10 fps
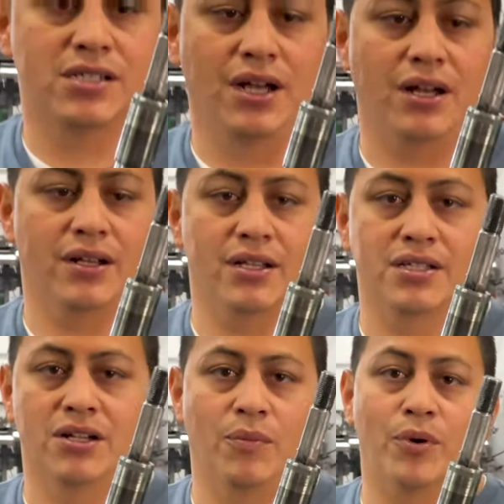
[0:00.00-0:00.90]
not
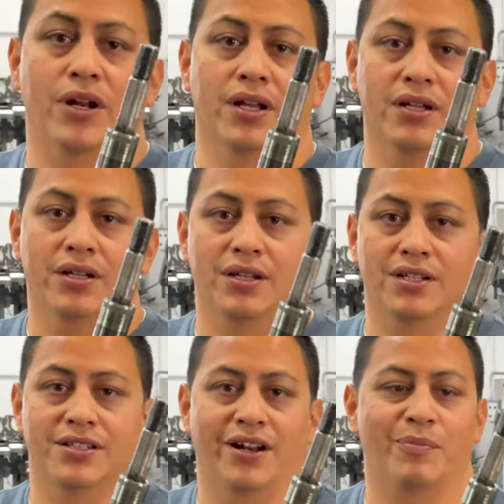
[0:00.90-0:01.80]
it's not pretty.
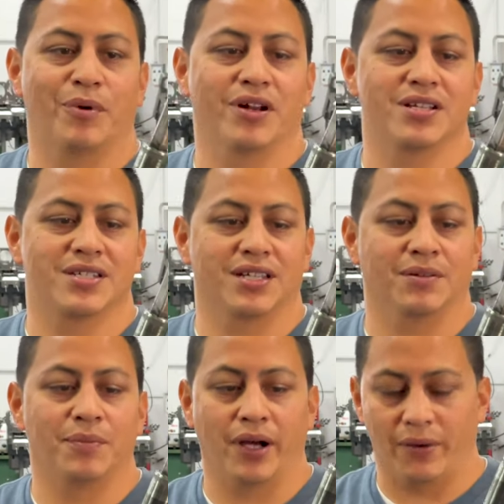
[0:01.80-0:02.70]
It's not a pretty scene.
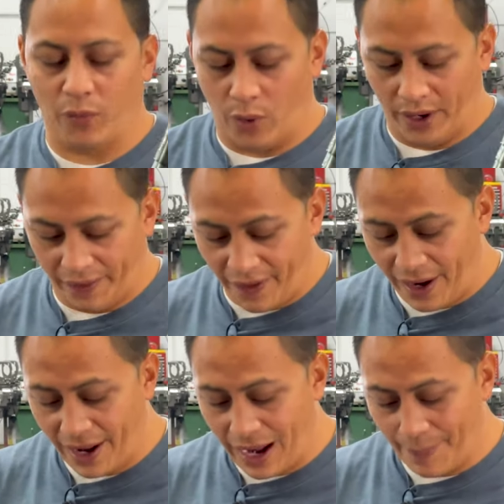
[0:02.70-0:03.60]
But when
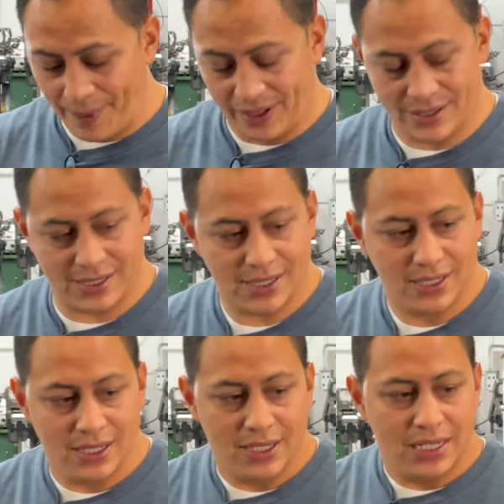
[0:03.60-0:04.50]
that happens,
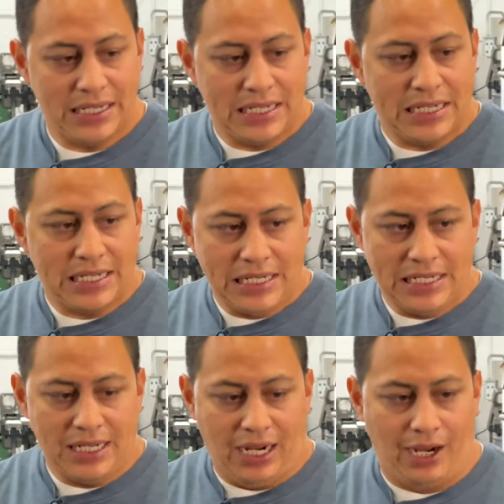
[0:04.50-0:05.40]

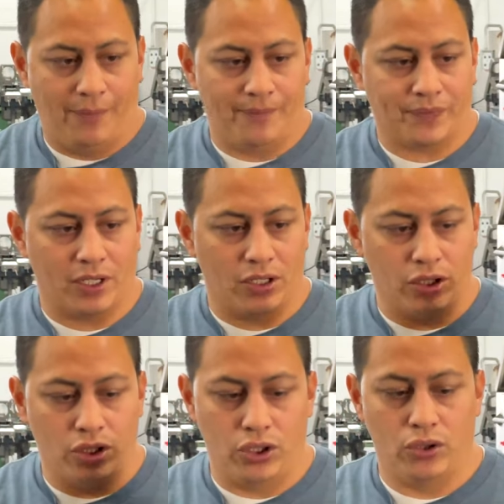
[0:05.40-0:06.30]
um,
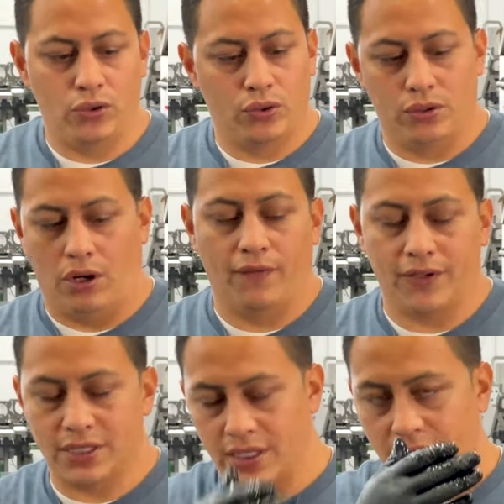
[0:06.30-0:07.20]
you
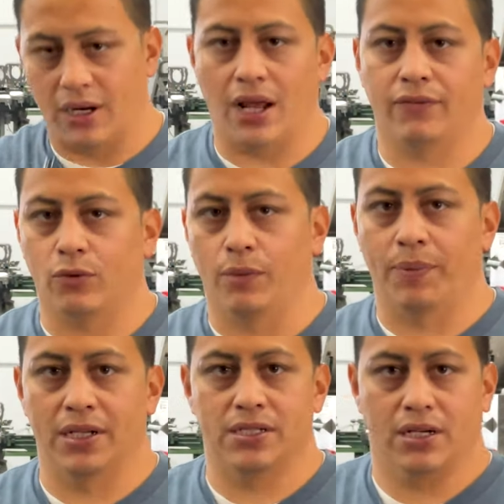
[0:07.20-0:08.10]
obviously are gonna have to
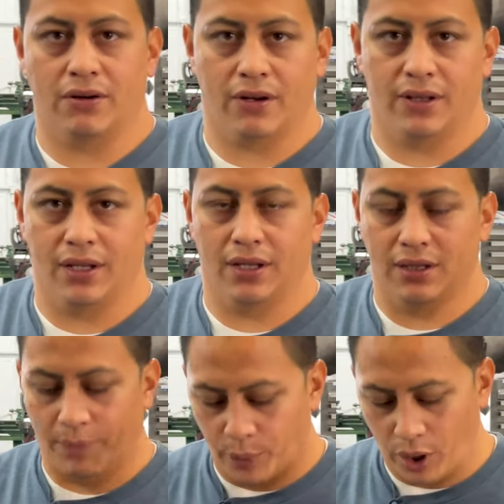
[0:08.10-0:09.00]
replace the, the
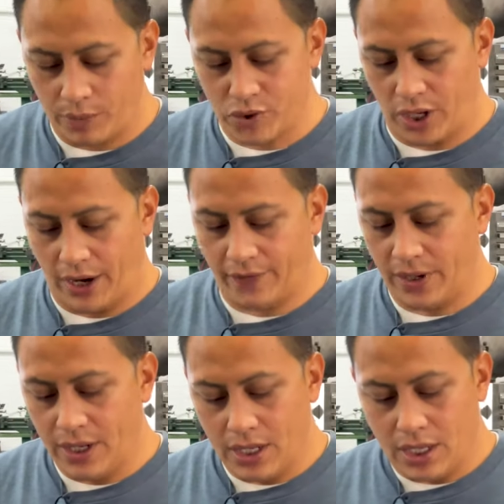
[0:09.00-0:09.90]
the prop shaft.
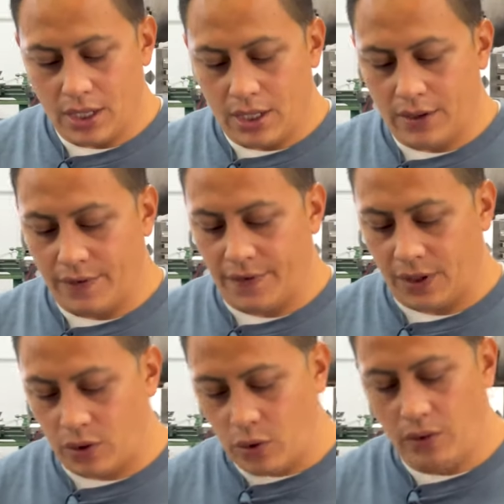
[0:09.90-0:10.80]
The
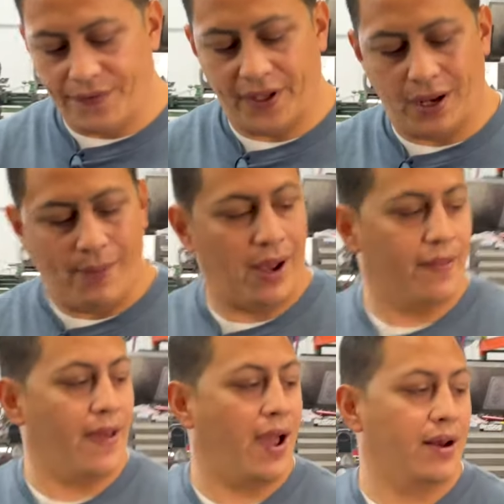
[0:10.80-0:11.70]
cool thing
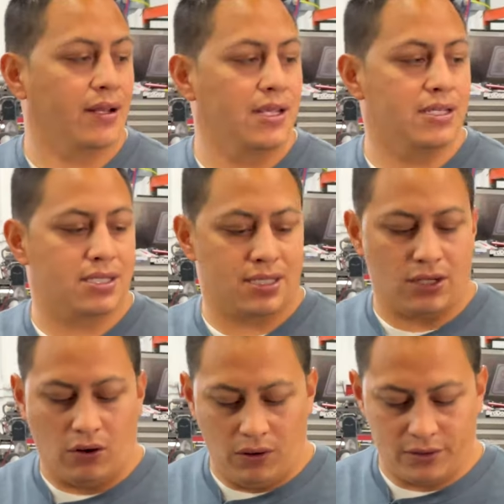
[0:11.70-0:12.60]
about that is
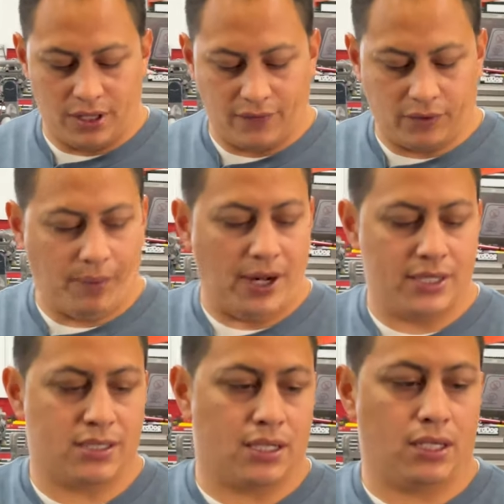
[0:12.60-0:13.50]
all you have to buy
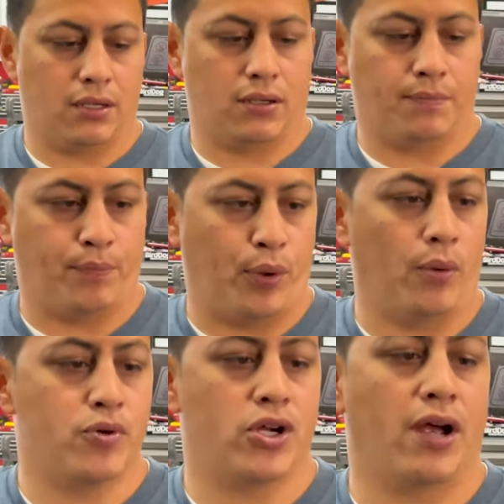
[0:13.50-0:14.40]
is a
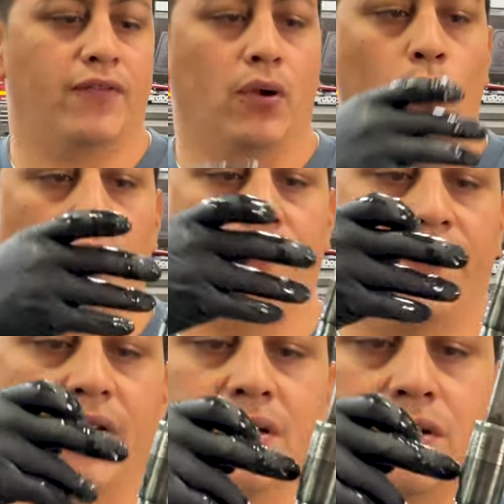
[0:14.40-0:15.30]
prop shaft with
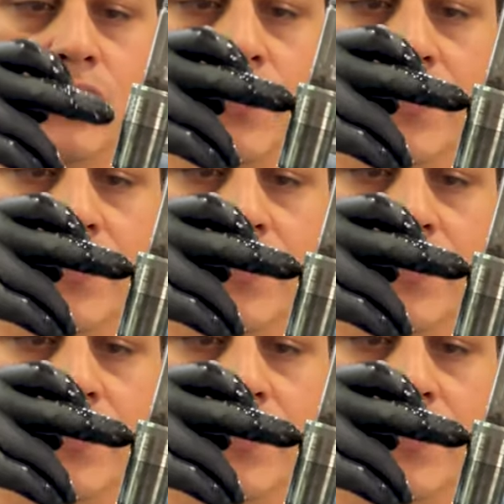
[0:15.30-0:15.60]
these two